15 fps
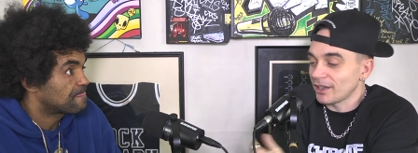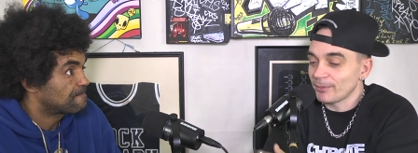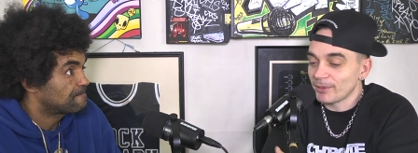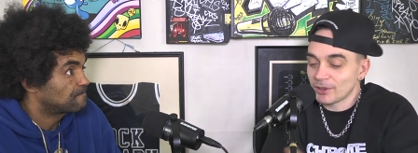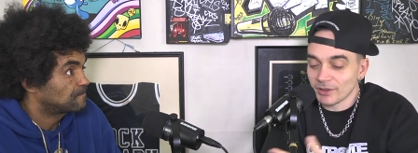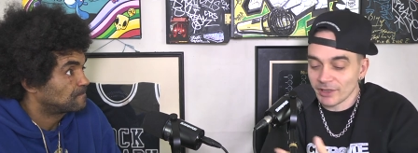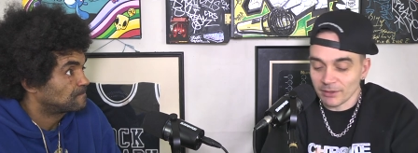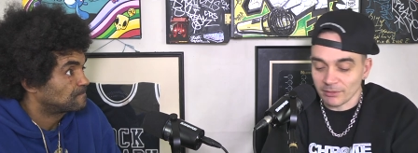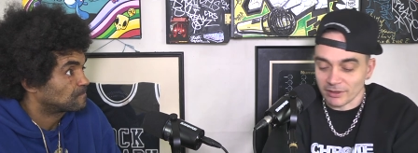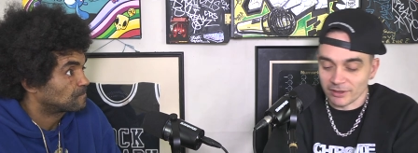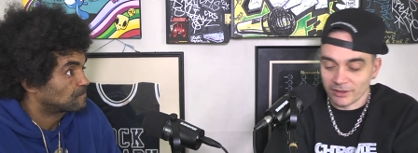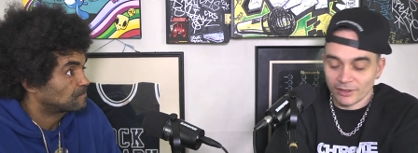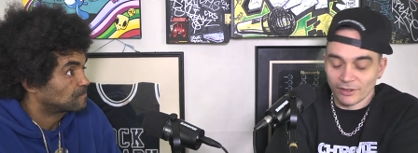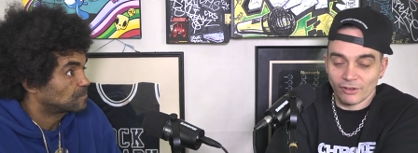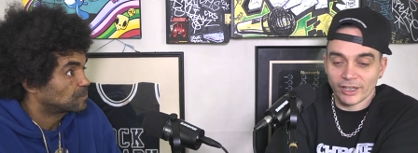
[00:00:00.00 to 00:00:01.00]
Speaker 1: let me do another one.
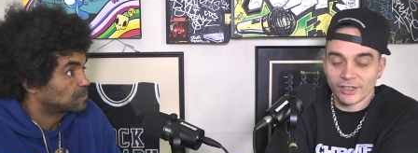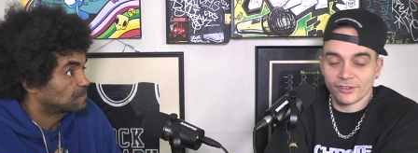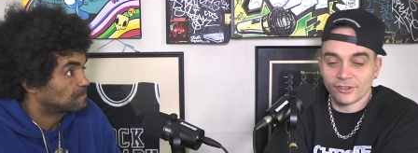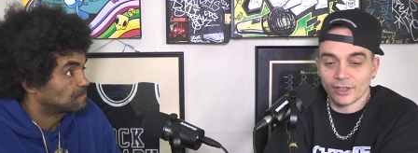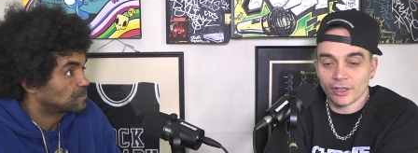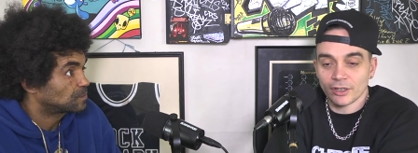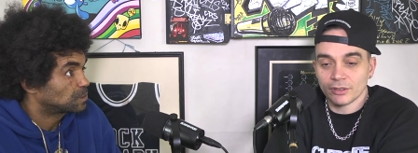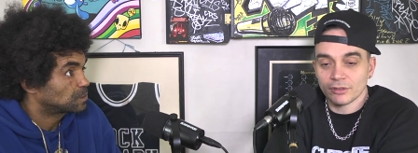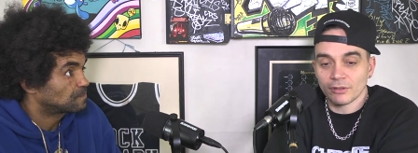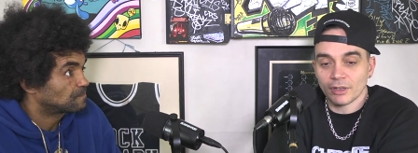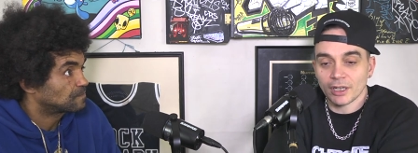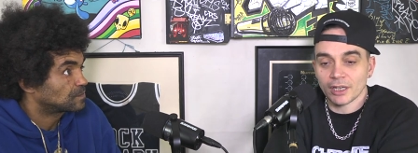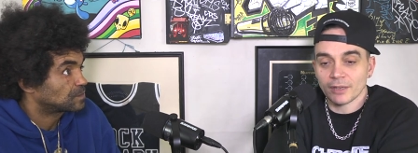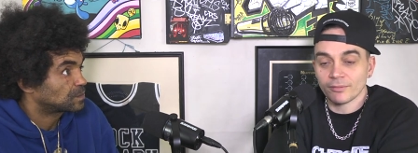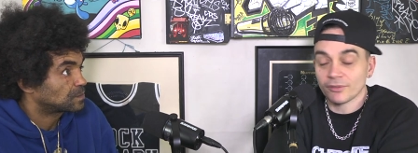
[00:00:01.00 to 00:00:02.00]
All right, so
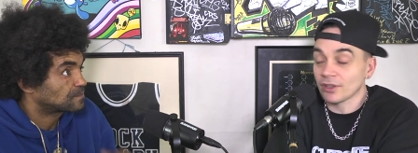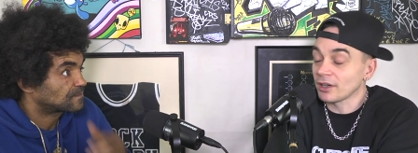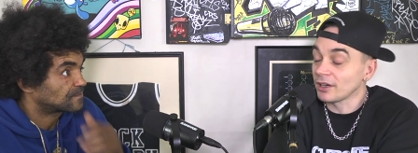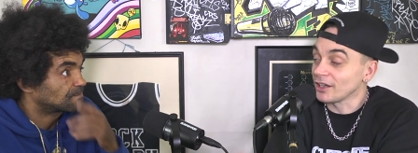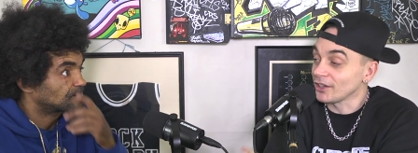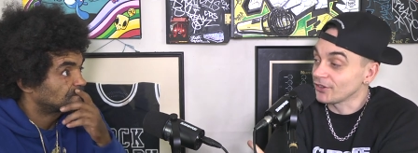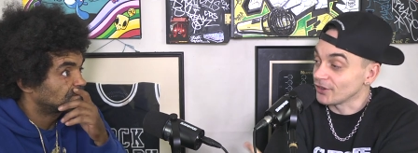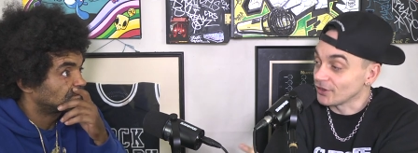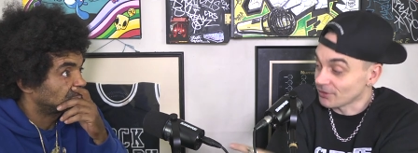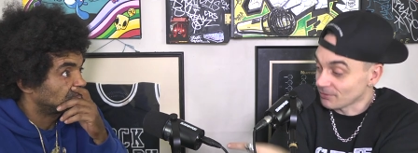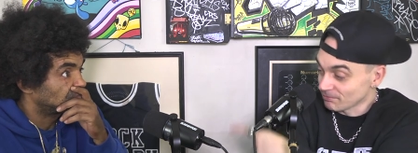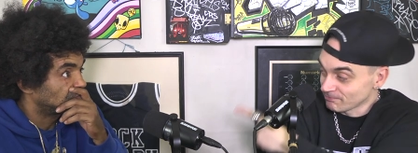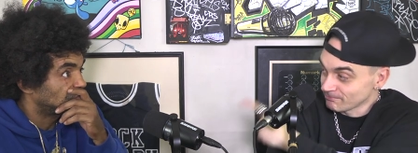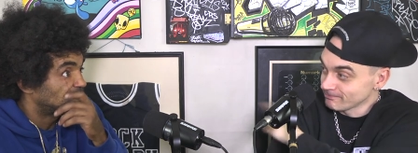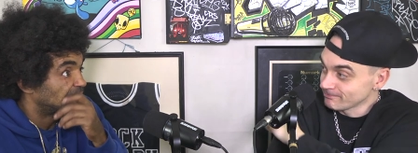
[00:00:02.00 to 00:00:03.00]
um,
Speaker 2: sunglasses.
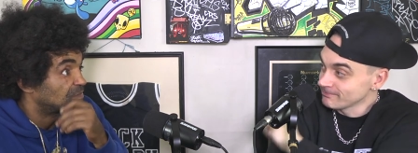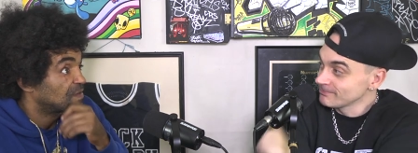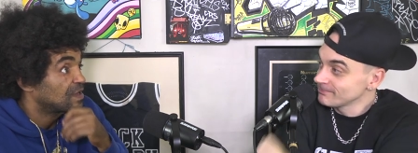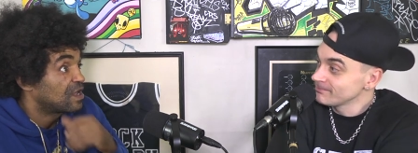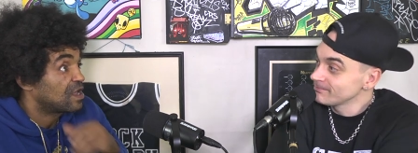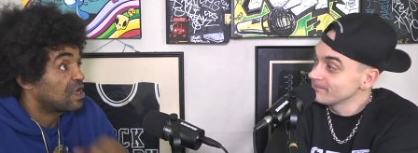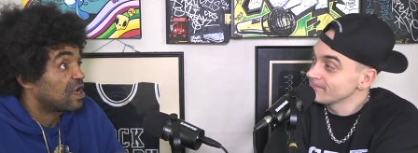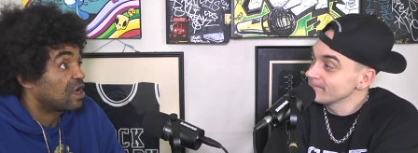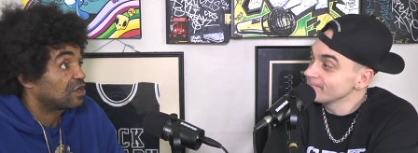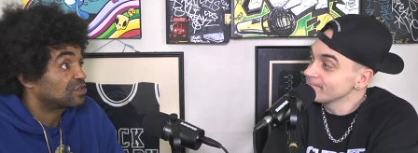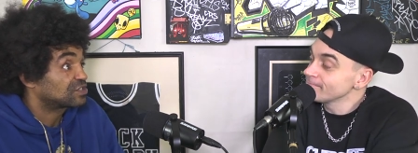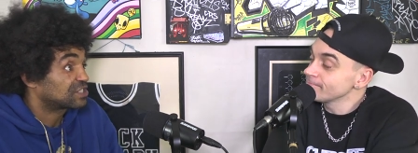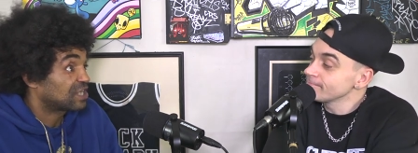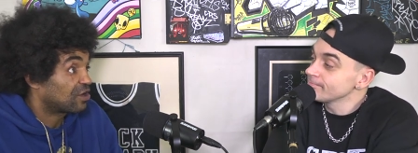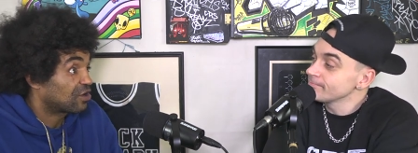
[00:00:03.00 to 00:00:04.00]

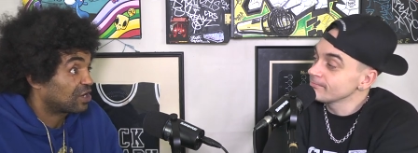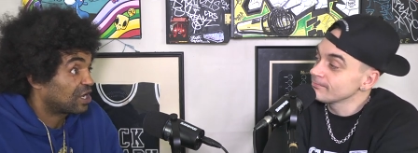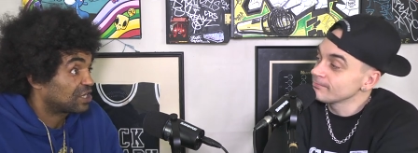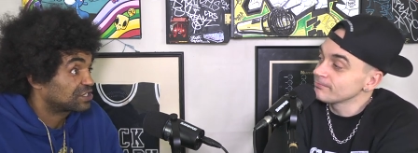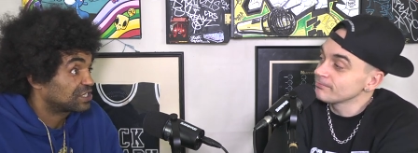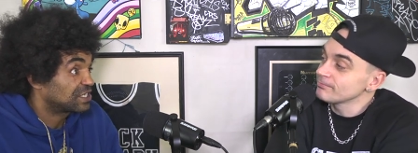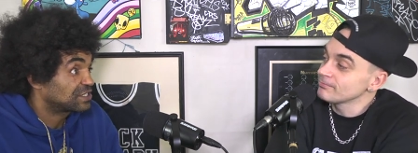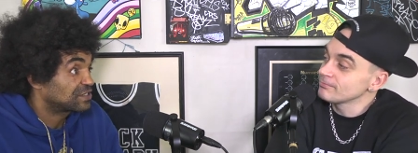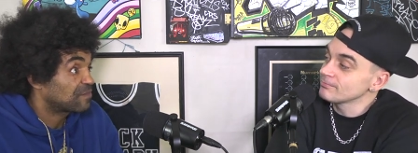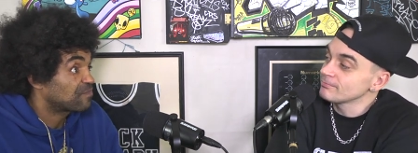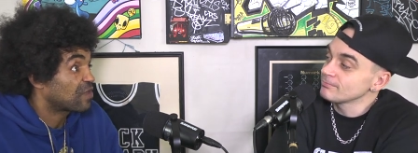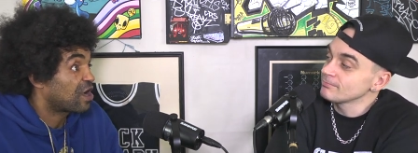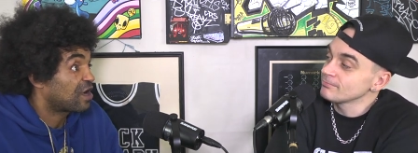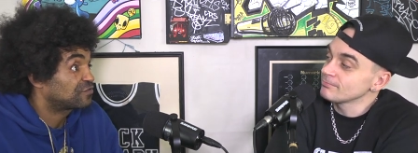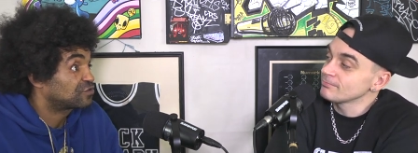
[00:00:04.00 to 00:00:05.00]
Sunglasses.
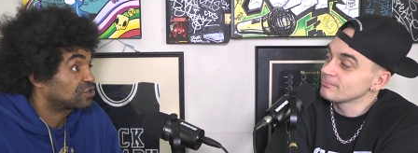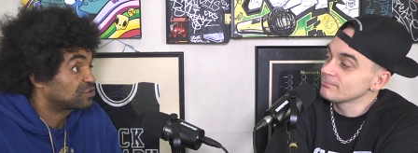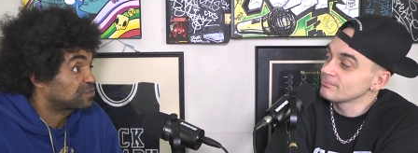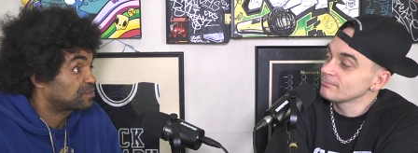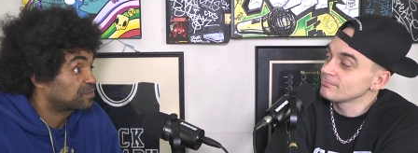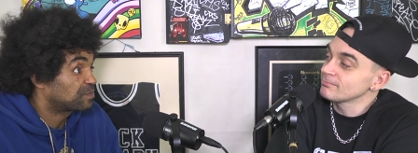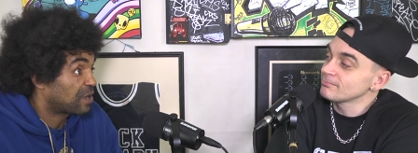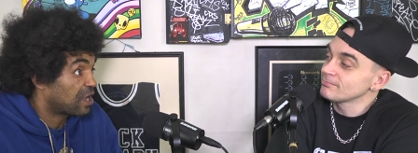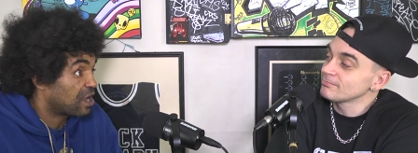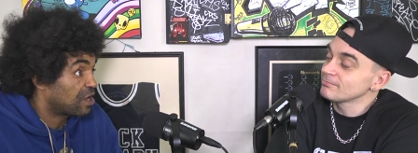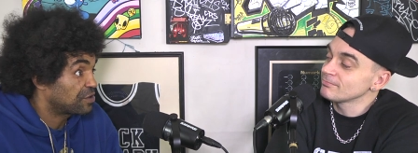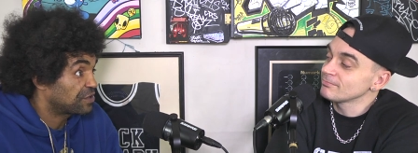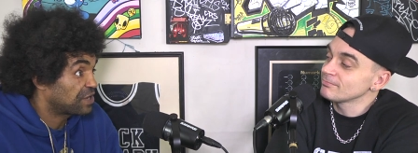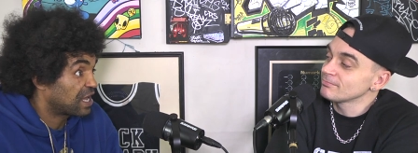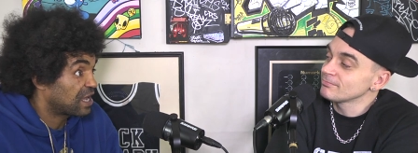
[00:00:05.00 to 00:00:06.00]
I've just
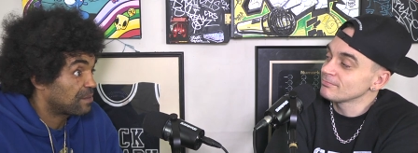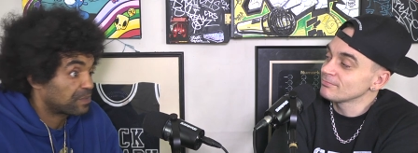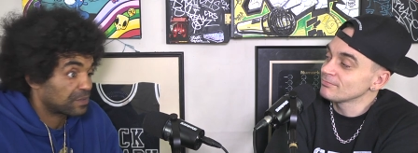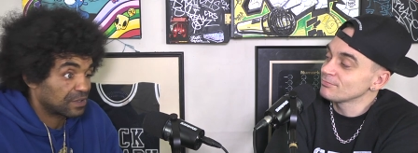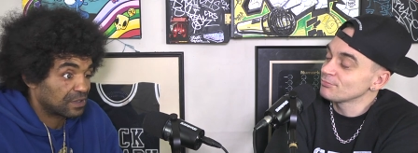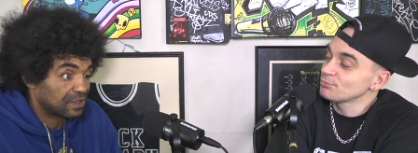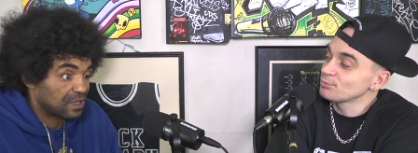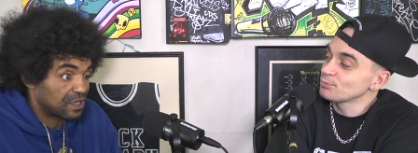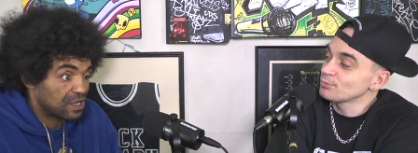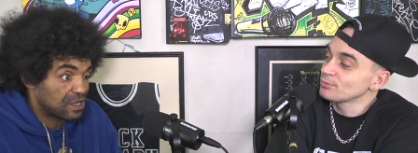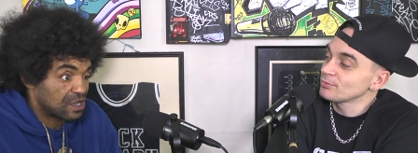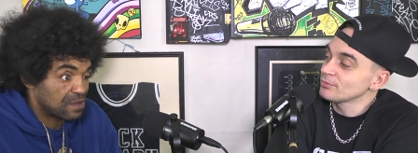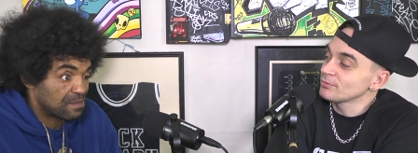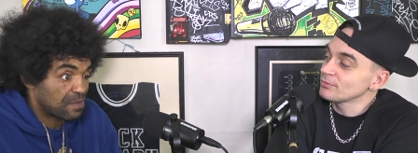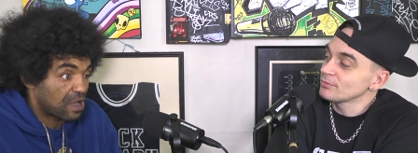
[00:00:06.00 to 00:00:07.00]
partnered up.
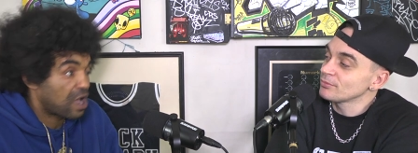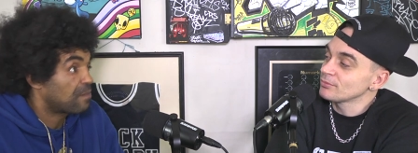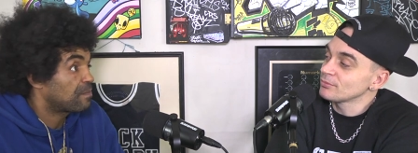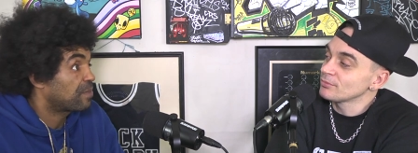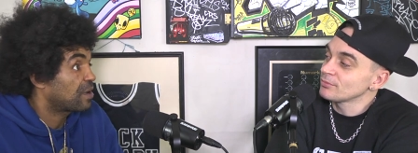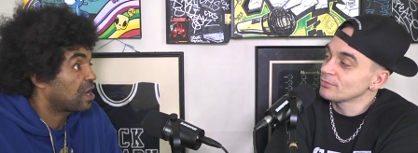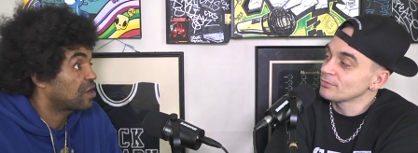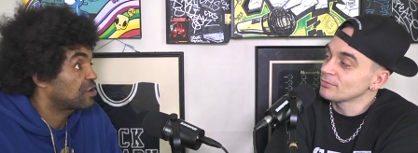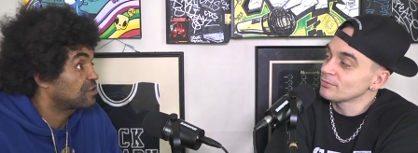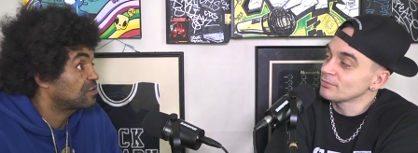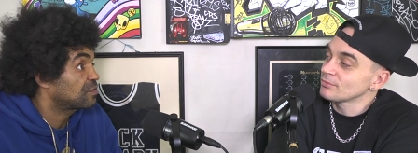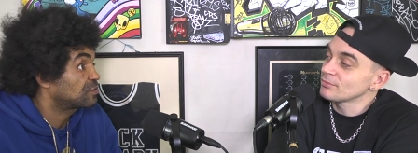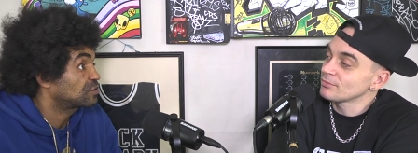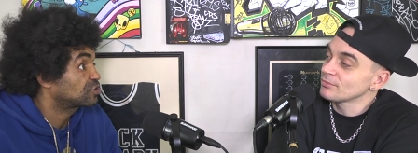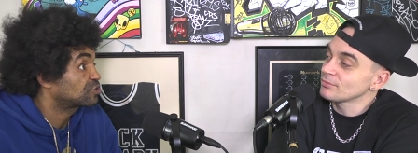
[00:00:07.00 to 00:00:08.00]
Um, I'm part
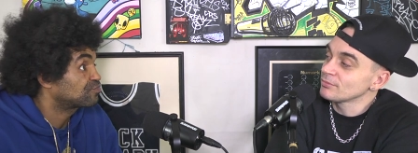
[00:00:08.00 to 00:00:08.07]
of the